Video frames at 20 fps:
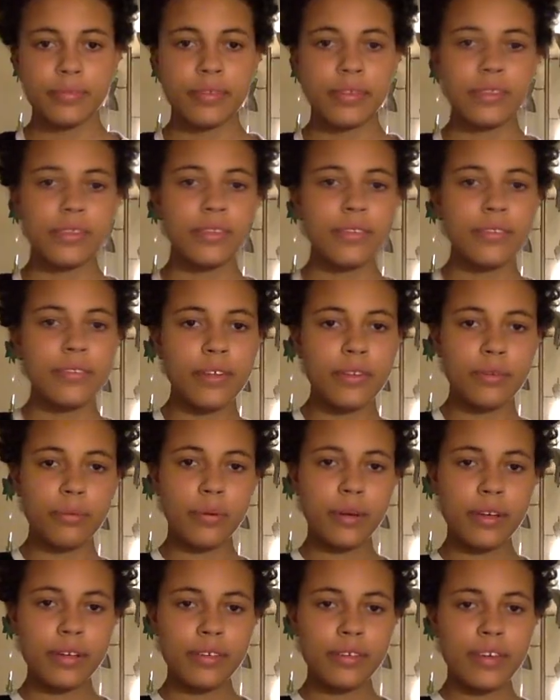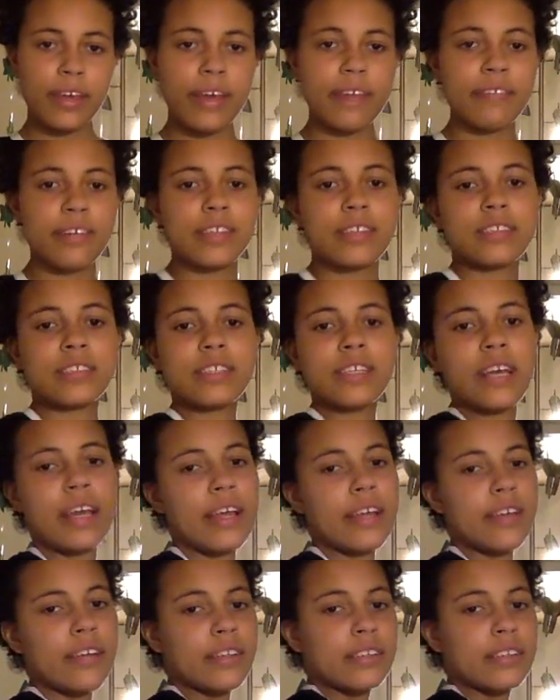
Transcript: So on this one, you can't really see it.